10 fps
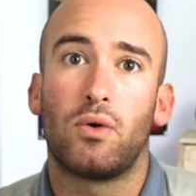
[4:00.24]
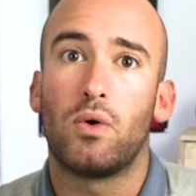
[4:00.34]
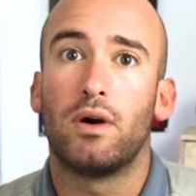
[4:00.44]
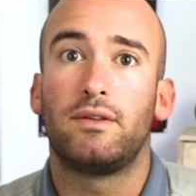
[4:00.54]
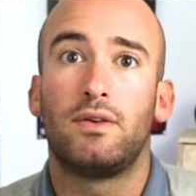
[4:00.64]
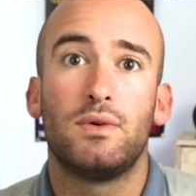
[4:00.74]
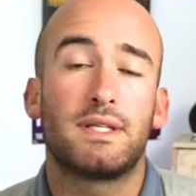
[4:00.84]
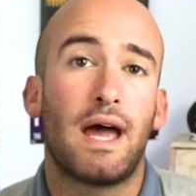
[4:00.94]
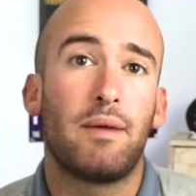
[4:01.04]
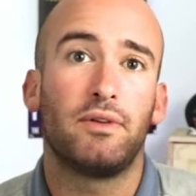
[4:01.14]
or 2
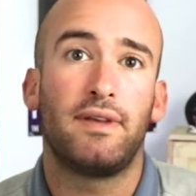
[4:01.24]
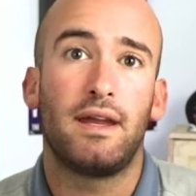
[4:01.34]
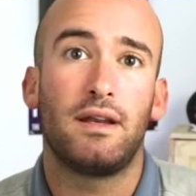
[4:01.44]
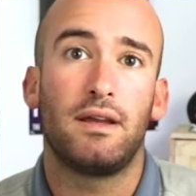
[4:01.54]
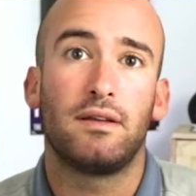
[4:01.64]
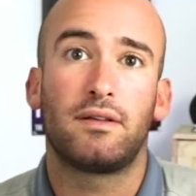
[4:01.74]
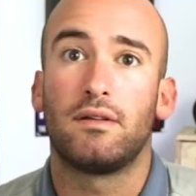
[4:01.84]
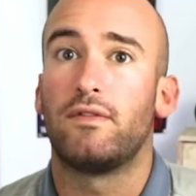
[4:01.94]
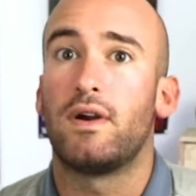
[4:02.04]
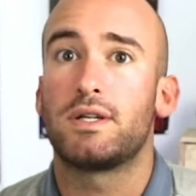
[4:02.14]
simultaneous
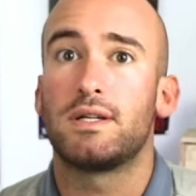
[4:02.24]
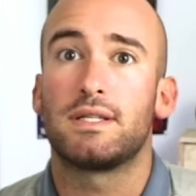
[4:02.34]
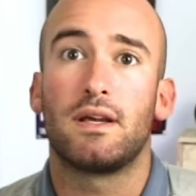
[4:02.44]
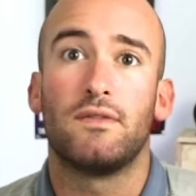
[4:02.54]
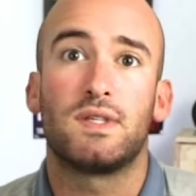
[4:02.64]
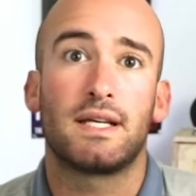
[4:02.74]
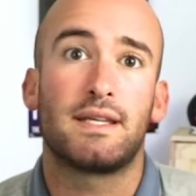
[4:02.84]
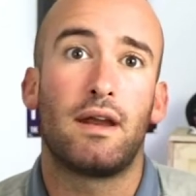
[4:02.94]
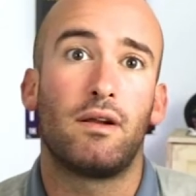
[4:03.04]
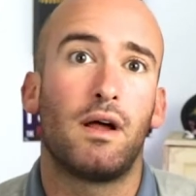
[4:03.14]
conversions of 6
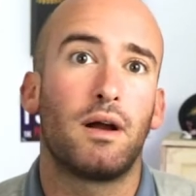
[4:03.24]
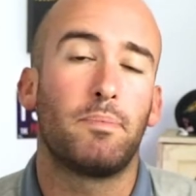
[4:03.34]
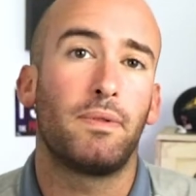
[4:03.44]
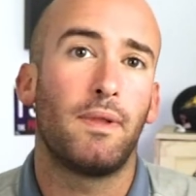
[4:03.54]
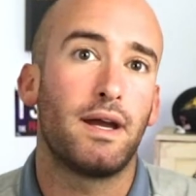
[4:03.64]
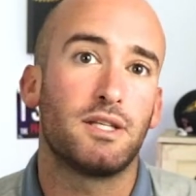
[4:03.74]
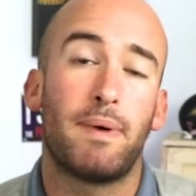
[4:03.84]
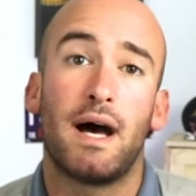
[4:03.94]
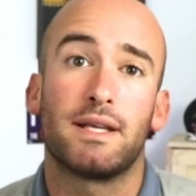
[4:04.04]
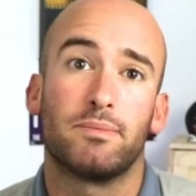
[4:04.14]
analog lines
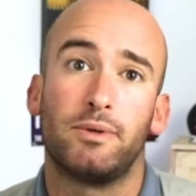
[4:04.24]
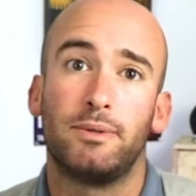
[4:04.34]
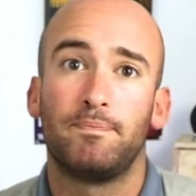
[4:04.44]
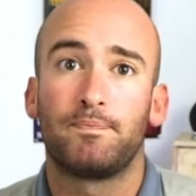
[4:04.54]
possible.